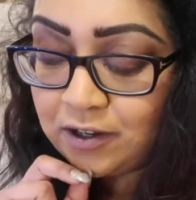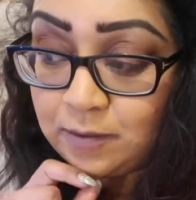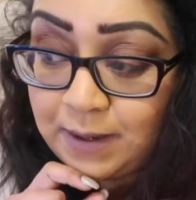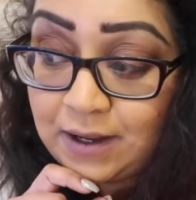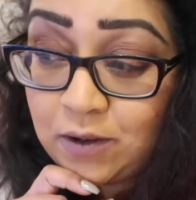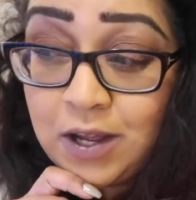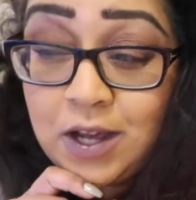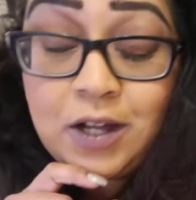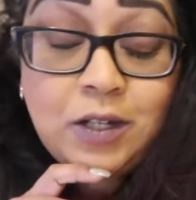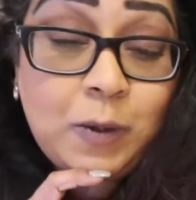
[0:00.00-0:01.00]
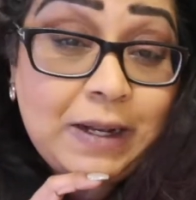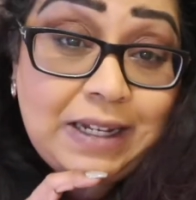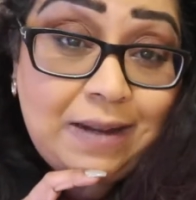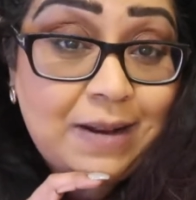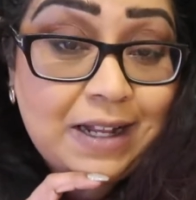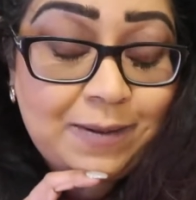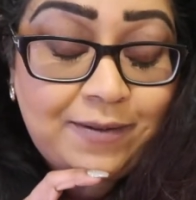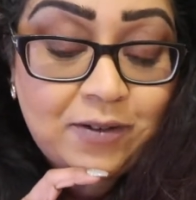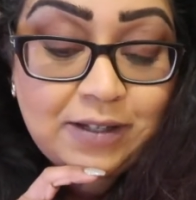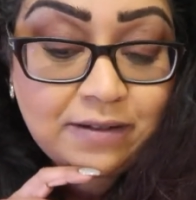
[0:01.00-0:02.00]
I've got about 20 minutes
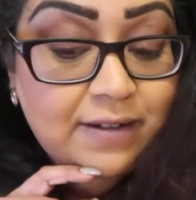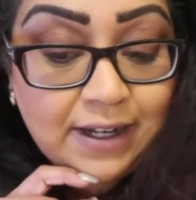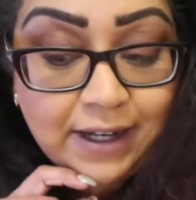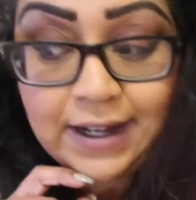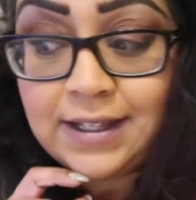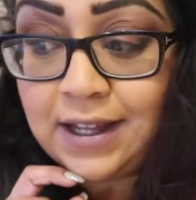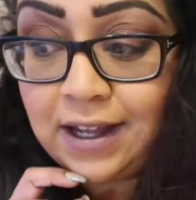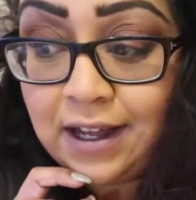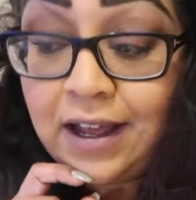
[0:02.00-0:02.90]
before Serena gets here.